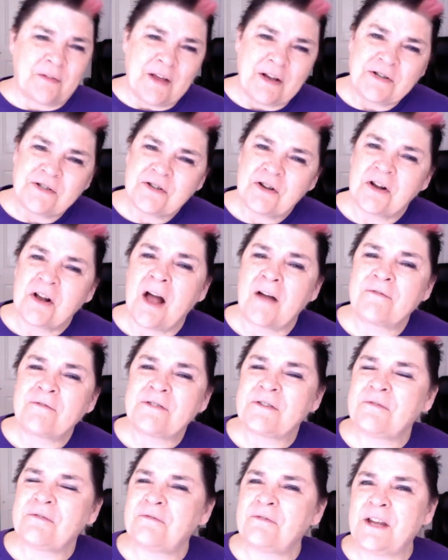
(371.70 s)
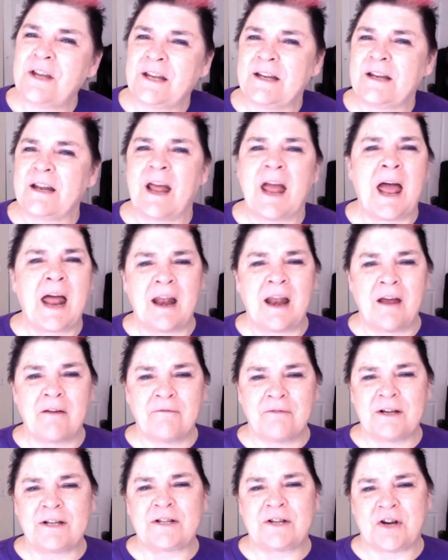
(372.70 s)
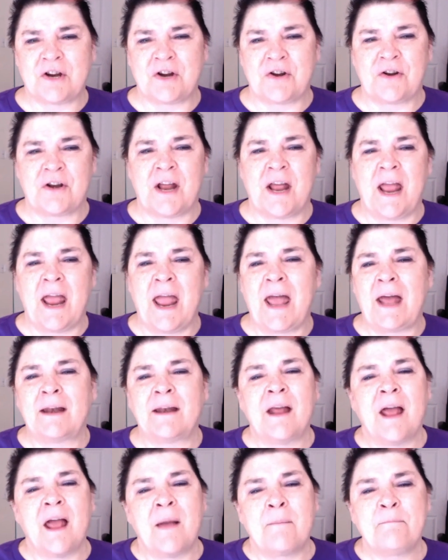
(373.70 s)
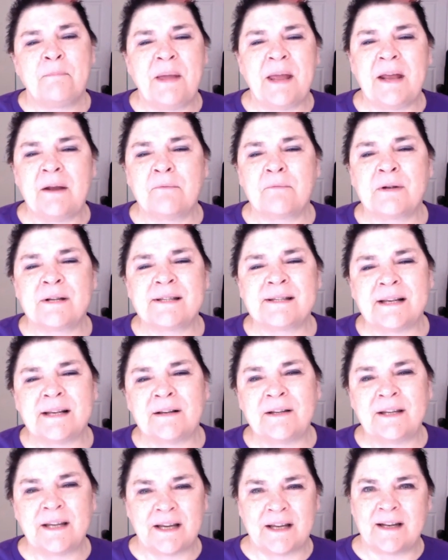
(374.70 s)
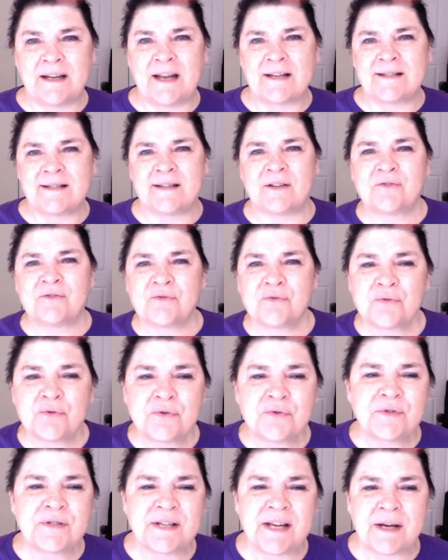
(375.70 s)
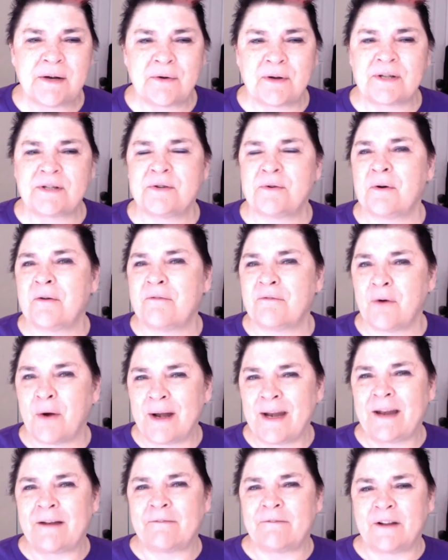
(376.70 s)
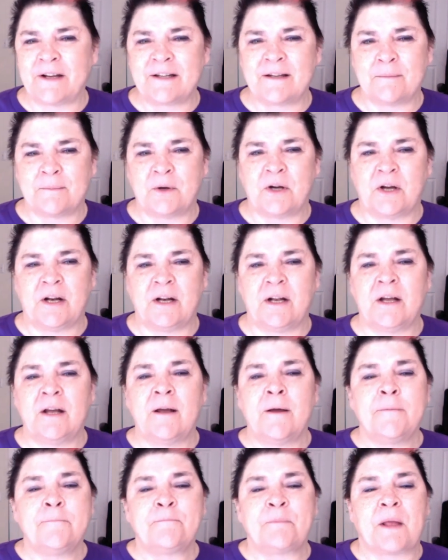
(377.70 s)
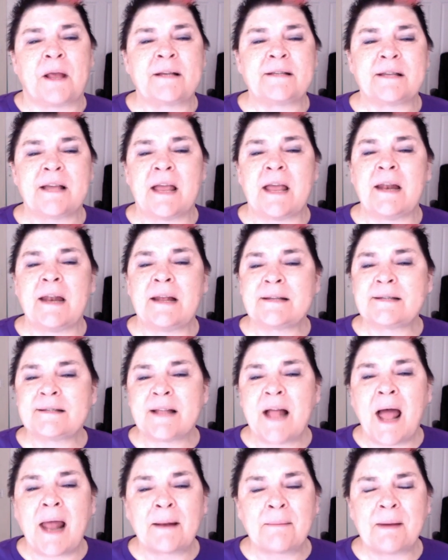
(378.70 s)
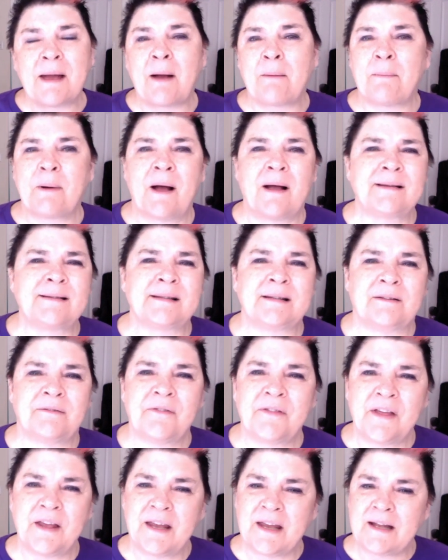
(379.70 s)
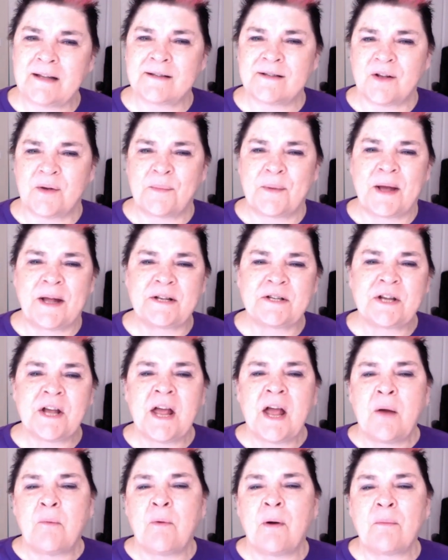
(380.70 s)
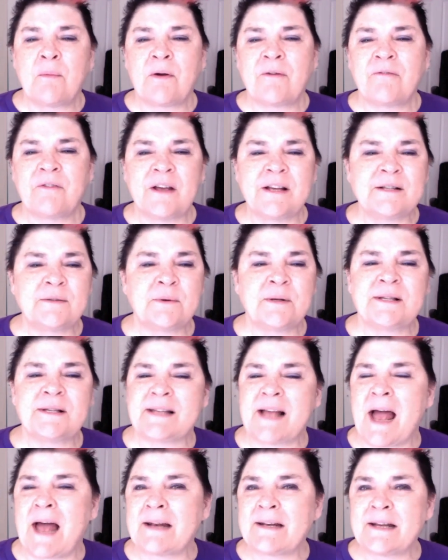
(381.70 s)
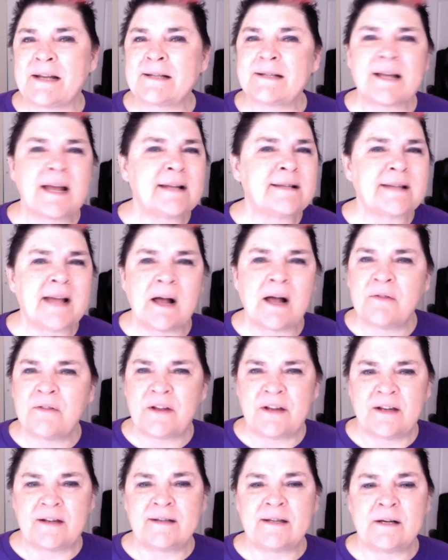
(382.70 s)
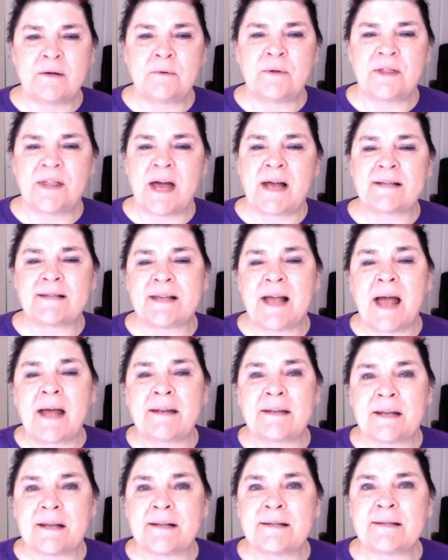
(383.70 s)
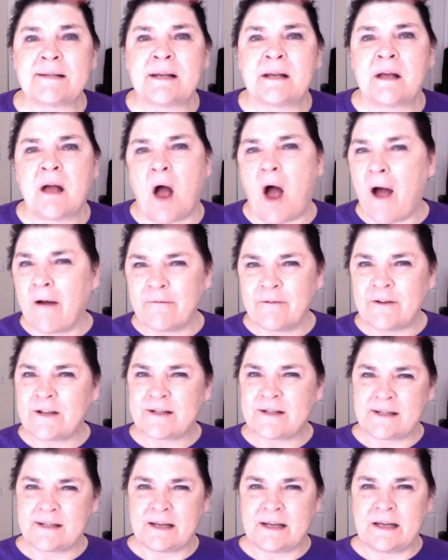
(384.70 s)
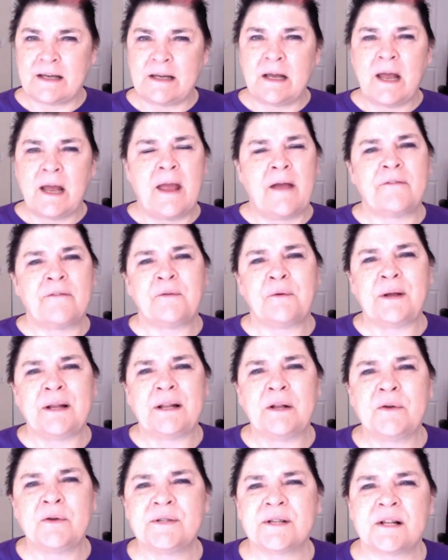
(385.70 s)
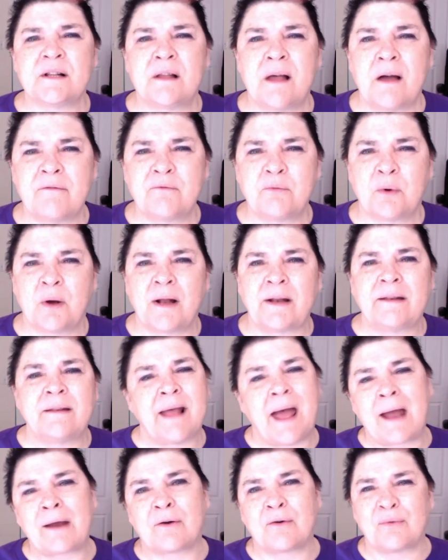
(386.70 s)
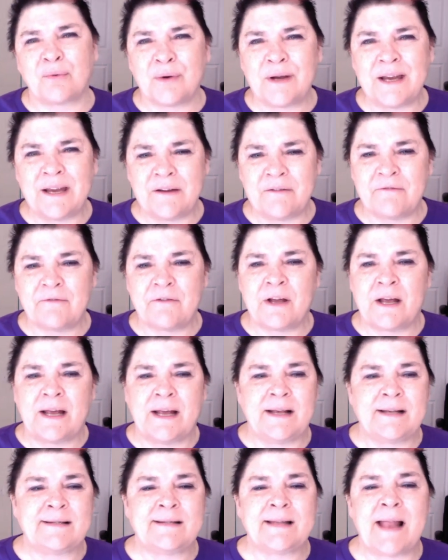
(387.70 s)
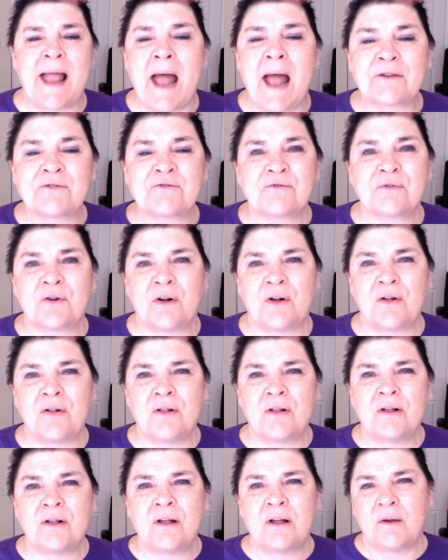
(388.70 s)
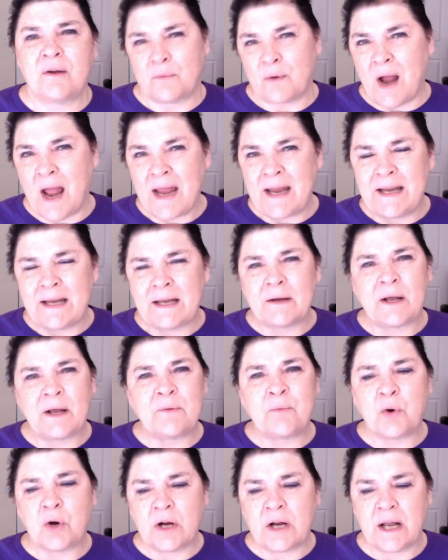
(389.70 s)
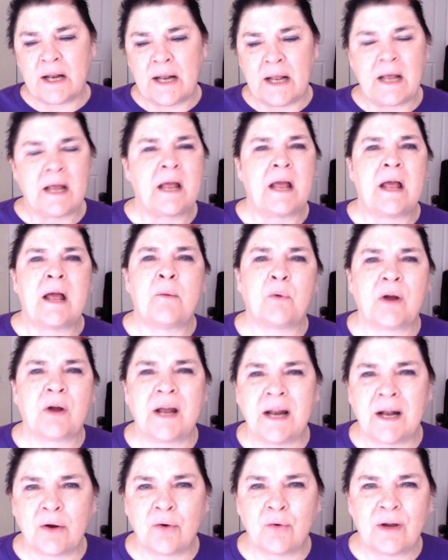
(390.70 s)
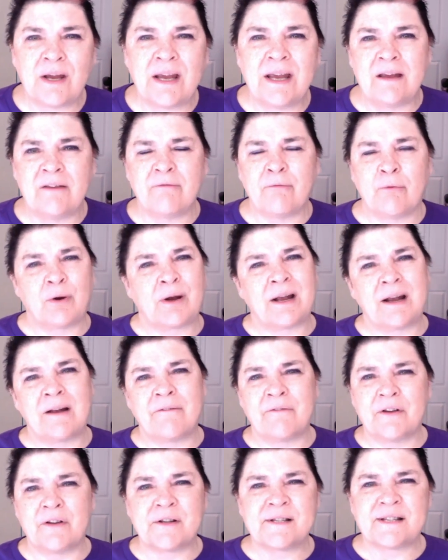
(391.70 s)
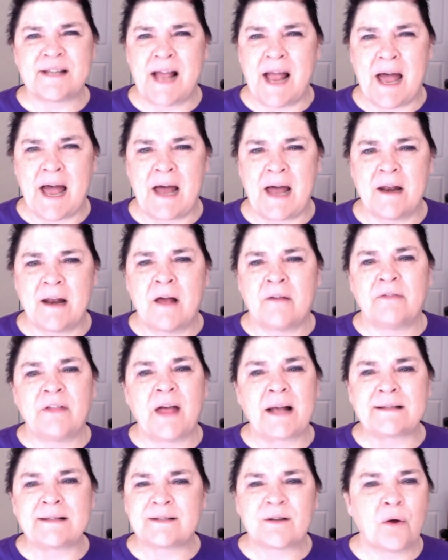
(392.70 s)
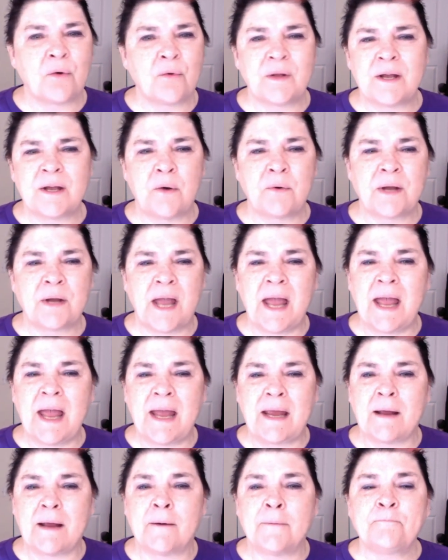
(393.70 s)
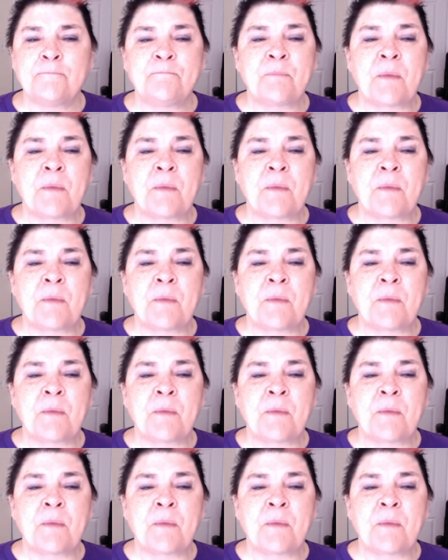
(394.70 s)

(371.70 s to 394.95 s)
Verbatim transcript: they shook off defeat at every turn. And being resilient is the true secret to avoiding victimhood. Because it's not about positive thinking so much. When we're faced with sadness, it's healthy to deal with that sadness. Obviously, if we lose a loved one, that grief is natural, right? We're gonna we're gonna grieve, we're gonna feel sad. That's totally okay.